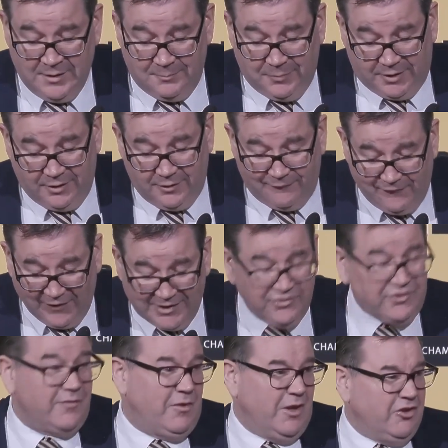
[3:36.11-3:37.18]
But in the
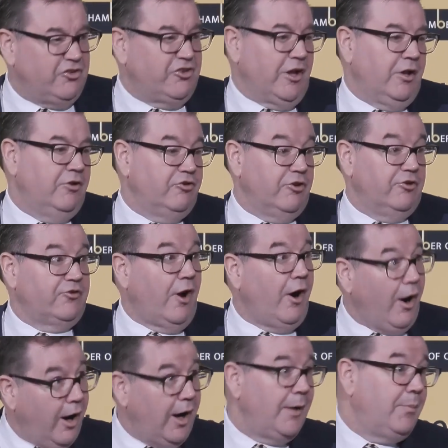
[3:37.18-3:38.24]
face of these challenges,
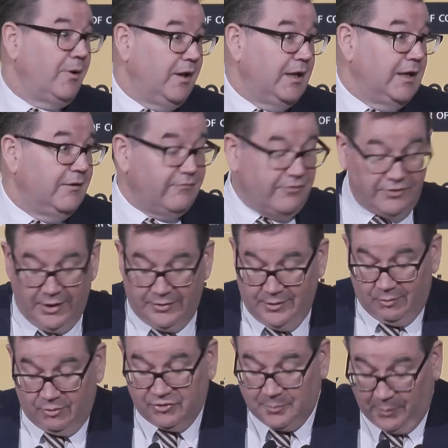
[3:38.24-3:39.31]
I believe that
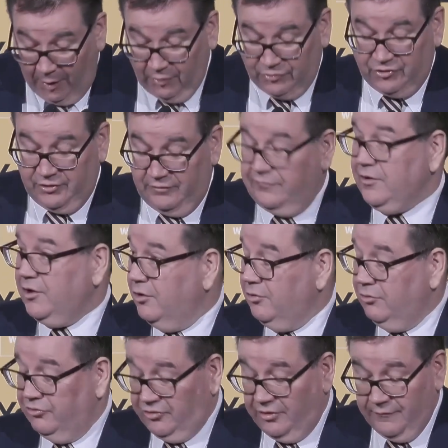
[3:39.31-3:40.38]
there is positive
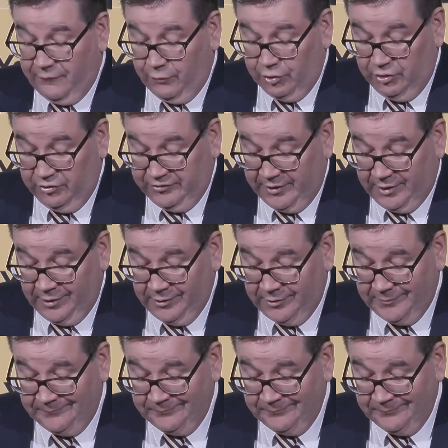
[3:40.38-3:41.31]
news for New Zealand.